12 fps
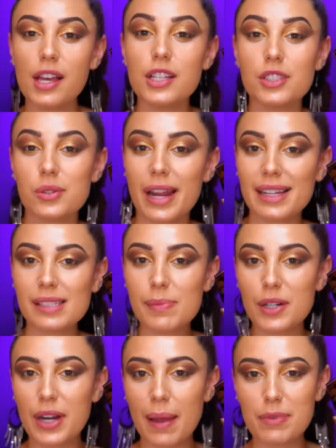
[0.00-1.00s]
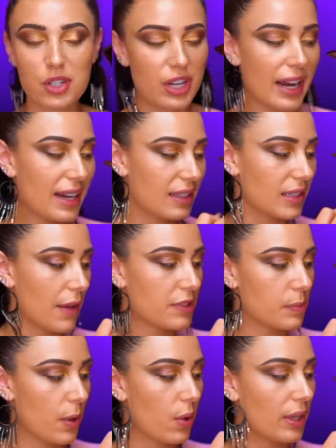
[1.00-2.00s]
So next I'm gonna grab the shade Love
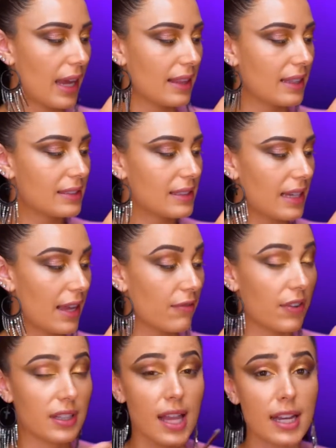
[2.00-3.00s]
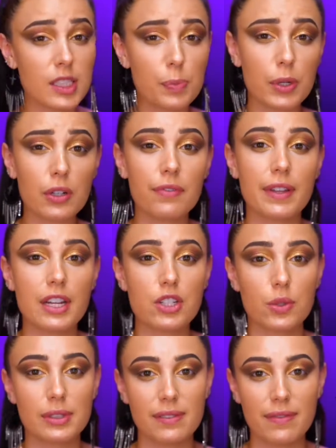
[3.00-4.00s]
Smoke, and this is a Velux Pearl
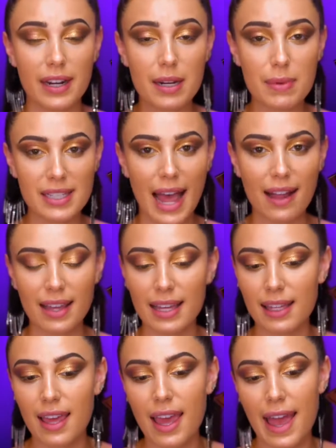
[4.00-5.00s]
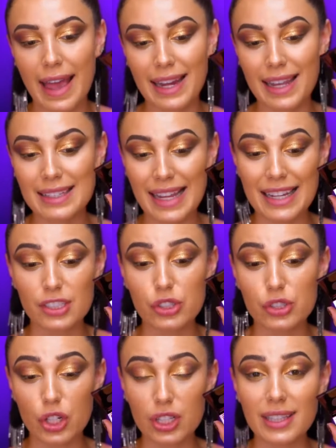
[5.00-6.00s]
finish, so it's very metallic, and it is a
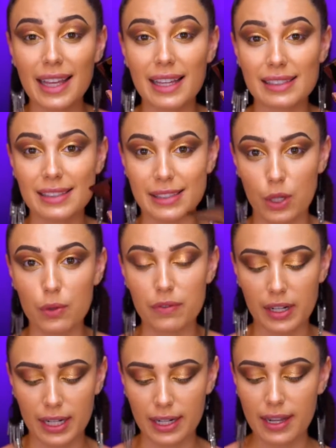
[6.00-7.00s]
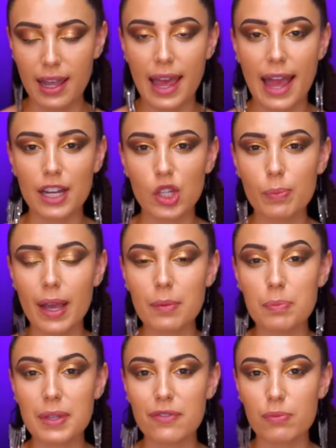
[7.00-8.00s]
sterling silver. And you
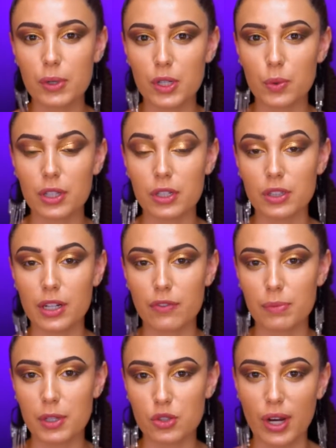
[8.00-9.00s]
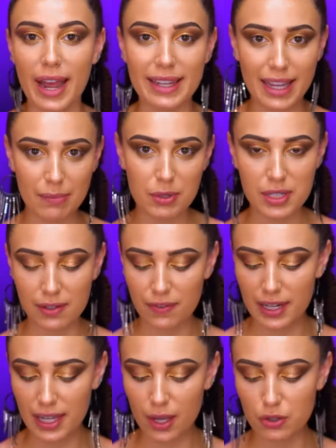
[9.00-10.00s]
might be familiar with her look from the Try Again music
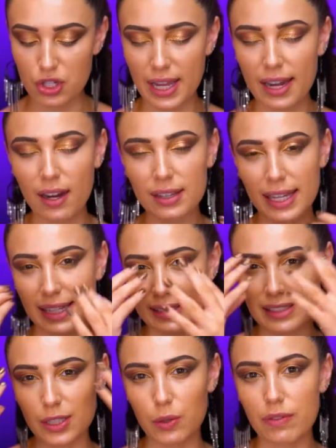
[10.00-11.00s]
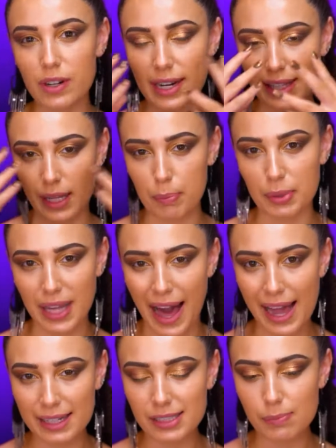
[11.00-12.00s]
video. She had on like a silver and like
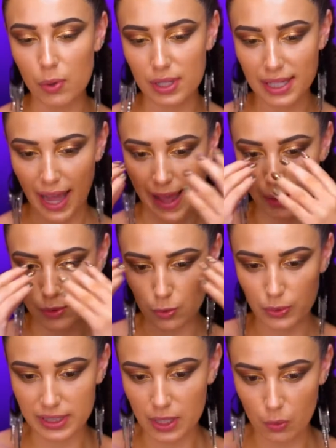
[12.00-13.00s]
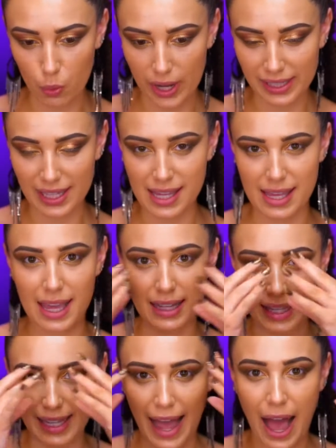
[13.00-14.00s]
black smoky eye. It was really wingy, kind
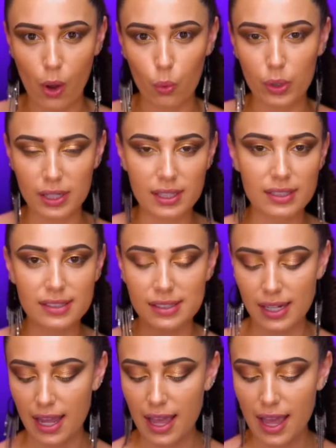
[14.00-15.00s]
of like outwards.